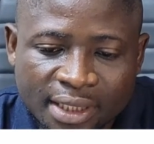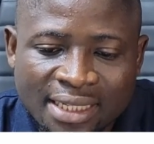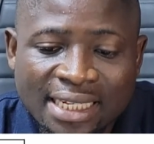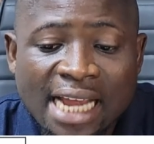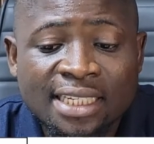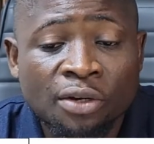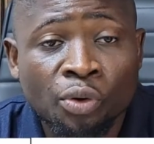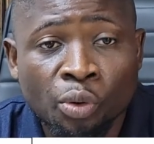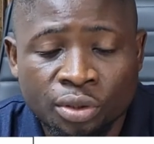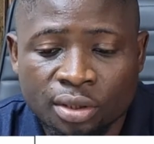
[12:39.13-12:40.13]
size and
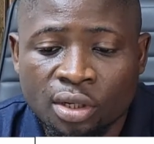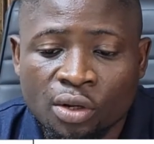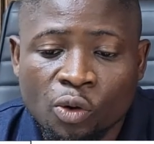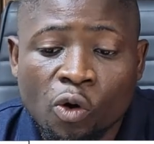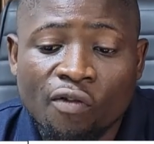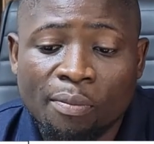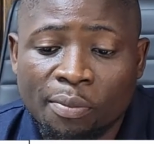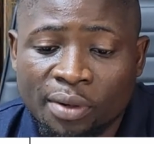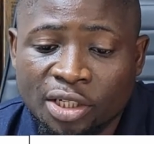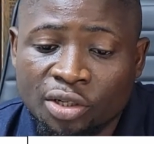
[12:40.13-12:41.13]
growth,
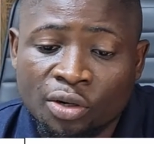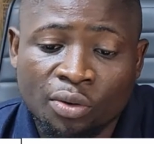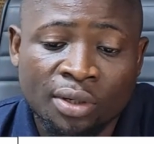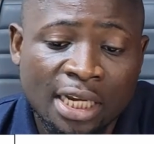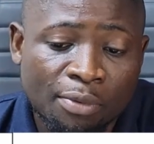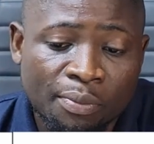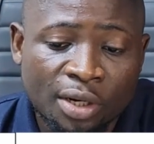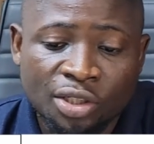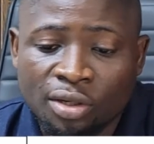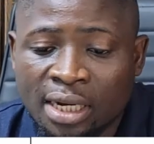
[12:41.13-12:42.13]
overpopulation,
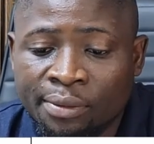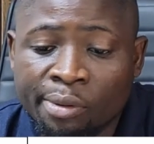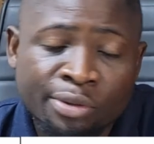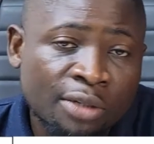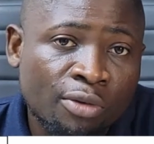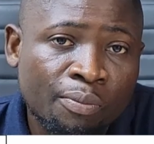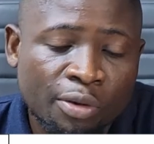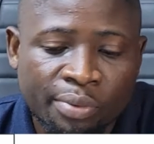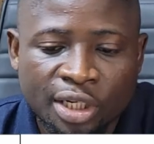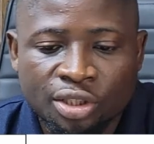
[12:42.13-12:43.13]
underpopulation, and optimum
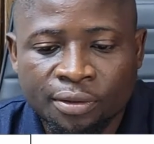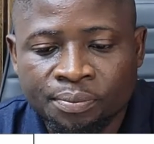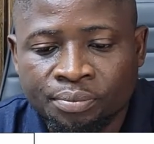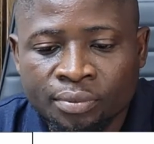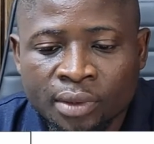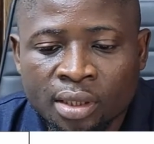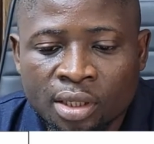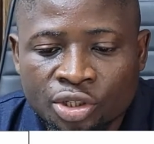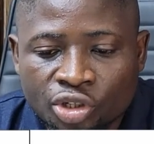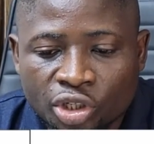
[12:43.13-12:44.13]
population,
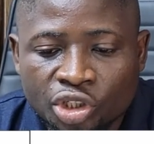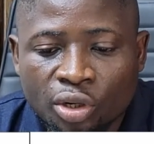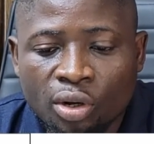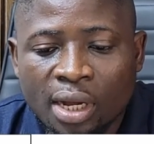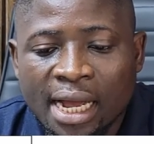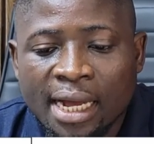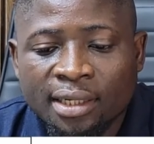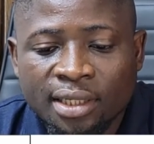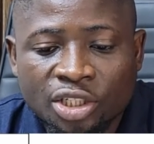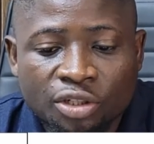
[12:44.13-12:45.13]
structure
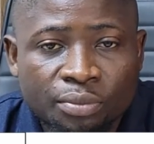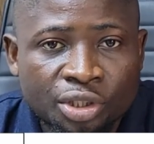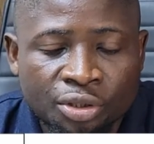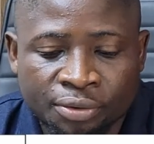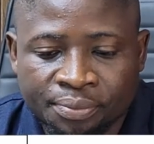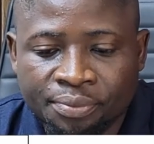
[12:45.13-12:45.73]
and distribution,